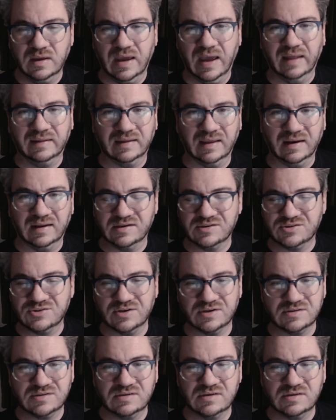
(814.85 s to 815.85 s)
and then it
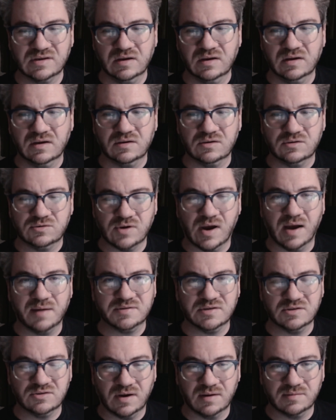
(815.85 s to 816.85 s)
just
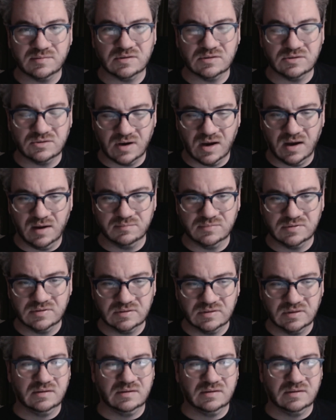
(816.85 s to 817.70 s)
drops and drops and drops.